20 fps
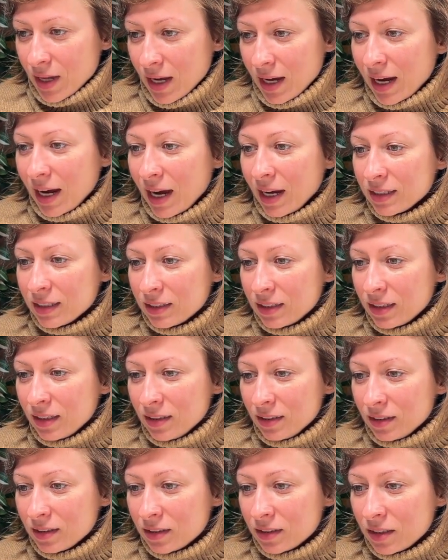I
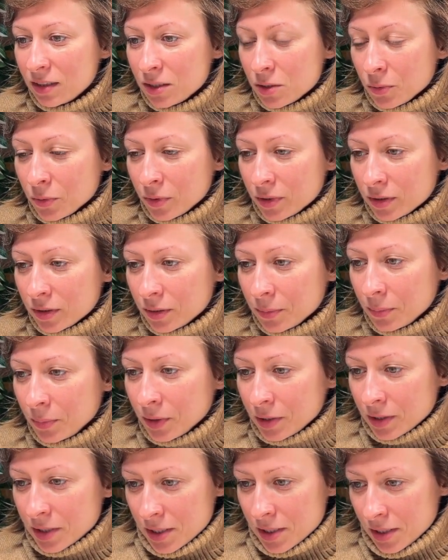think these were the
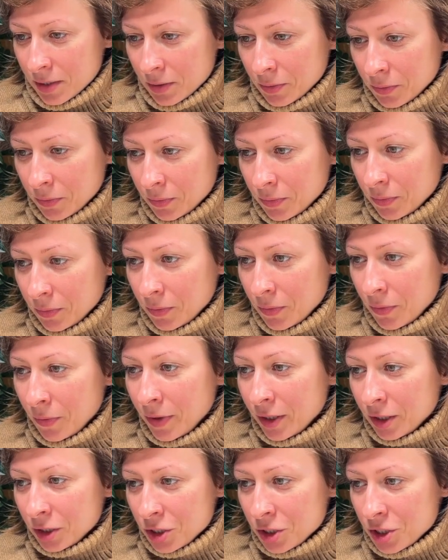personal
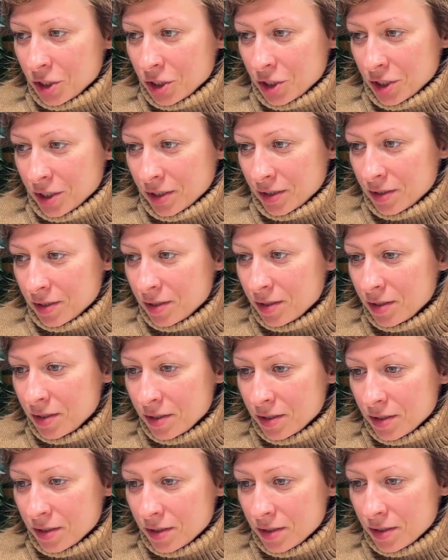
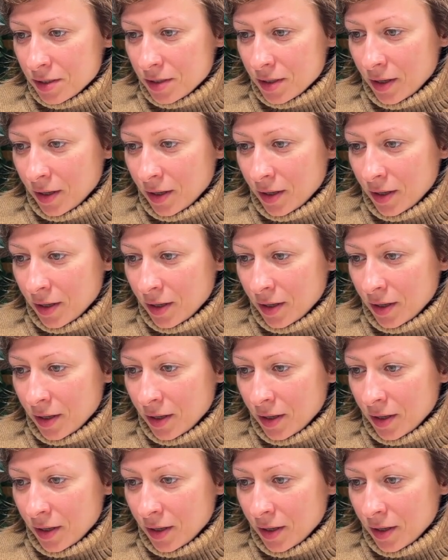questions